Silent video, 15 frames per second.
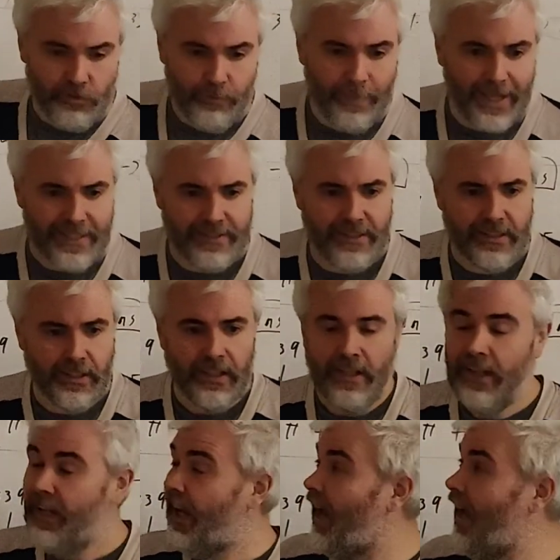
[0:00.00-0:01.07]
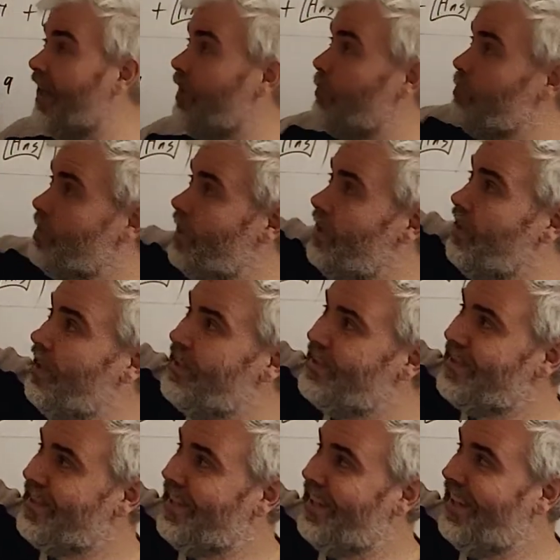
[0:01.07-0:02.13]
too messy, and there was a
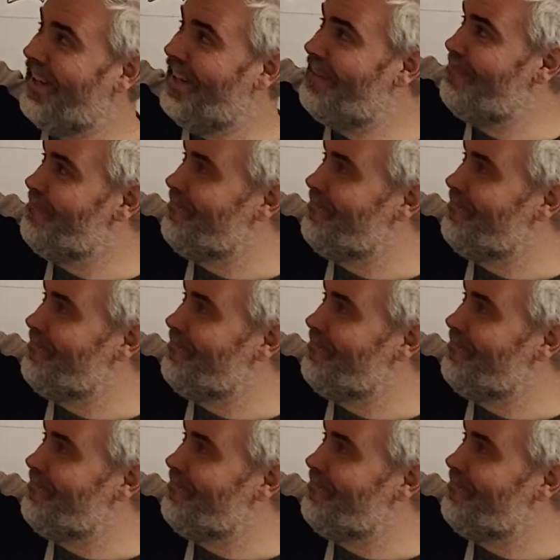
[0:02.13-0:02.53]
nice area